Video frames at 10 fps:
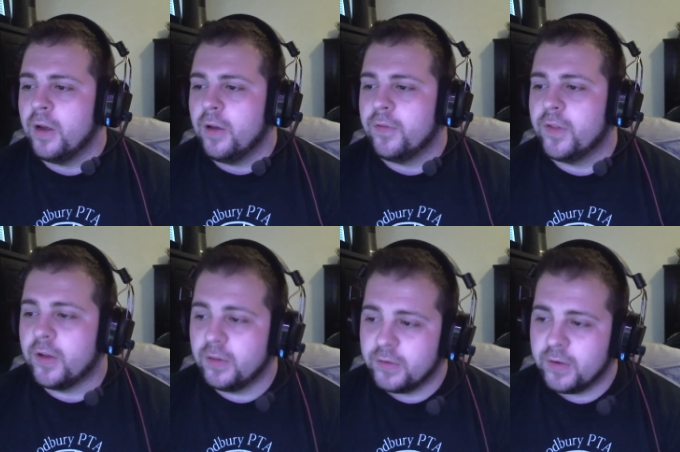the
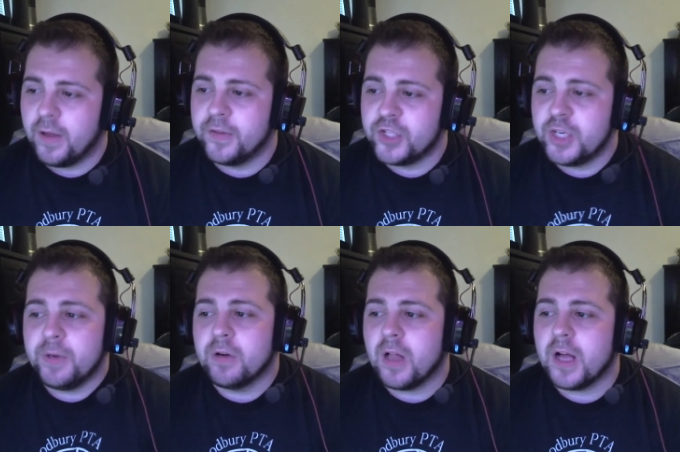uh, the GPU
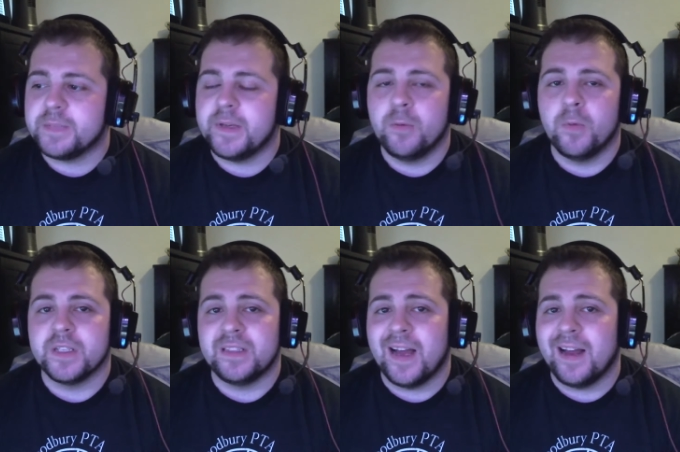clock speed was
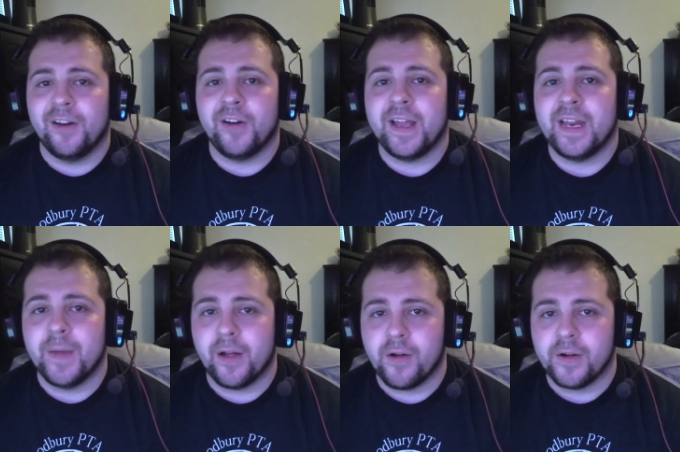980
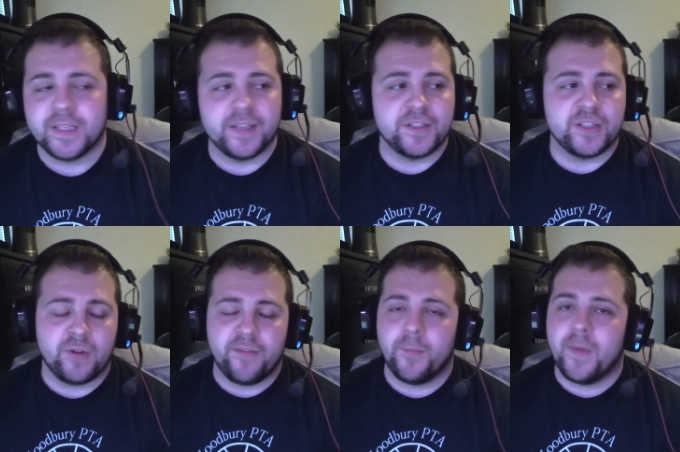megahertz. That's straight
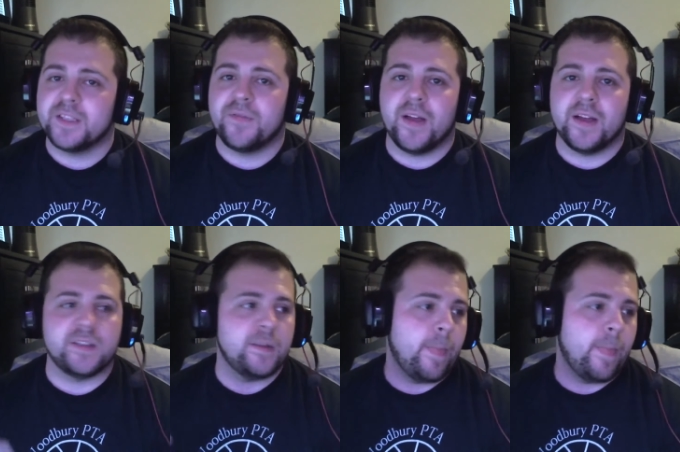from XFX,